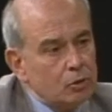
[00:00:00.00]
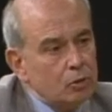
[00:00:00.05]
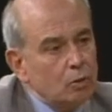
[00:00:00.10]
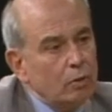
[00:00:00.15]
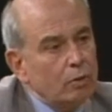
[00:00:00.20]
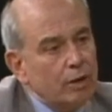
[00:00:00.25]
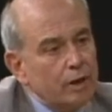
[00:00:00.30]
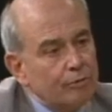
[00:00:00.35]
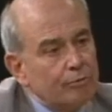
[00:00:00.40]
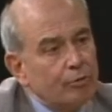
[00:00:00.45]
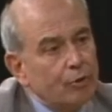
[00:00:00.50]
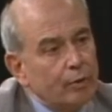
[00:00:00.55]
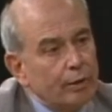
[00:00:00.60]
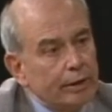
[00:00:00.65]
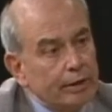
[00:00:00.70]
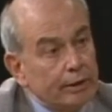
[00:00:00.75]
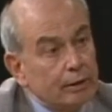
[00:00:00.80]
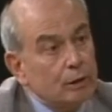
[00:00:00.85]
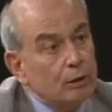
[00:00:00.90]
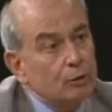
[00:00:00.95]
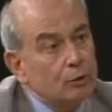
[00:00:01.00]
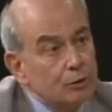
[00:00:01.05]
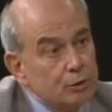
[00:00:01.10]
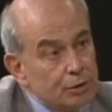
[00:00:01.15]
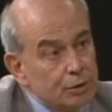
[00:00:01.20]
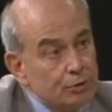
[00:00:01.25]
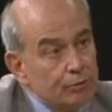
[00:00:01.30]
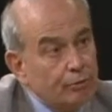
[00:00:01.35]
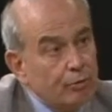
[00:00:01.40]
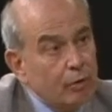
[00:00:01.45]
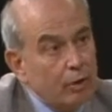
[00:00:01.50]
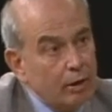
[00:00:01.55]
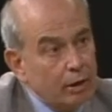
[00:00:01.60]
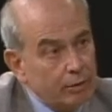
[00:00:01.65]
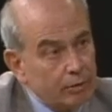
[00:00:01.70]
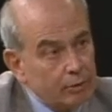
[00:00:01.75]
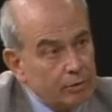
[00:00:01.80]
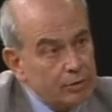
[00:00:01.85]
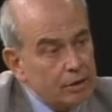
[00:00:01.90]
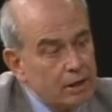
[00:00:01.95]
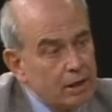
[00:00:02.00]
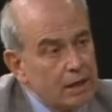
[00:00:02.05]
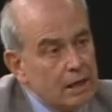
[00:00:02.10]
tool then for inclusion for others.